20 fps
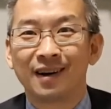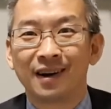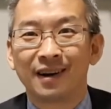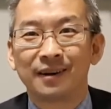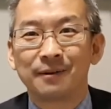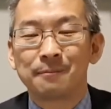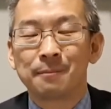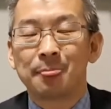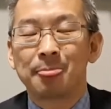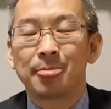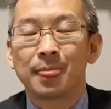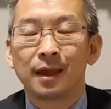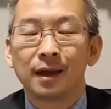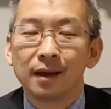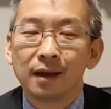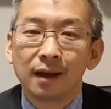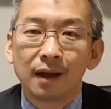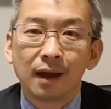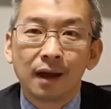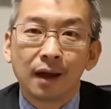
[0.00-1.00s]
right?
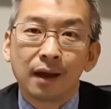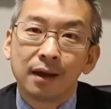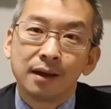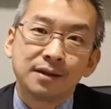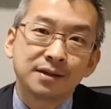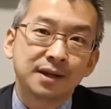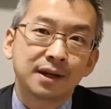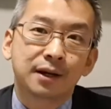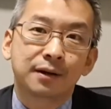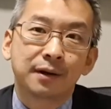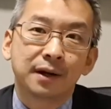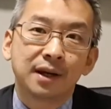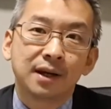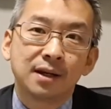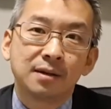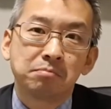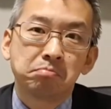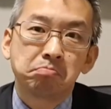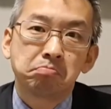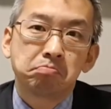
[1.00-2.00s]
Is it
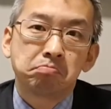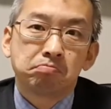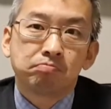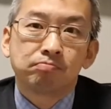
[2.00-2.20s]
greed?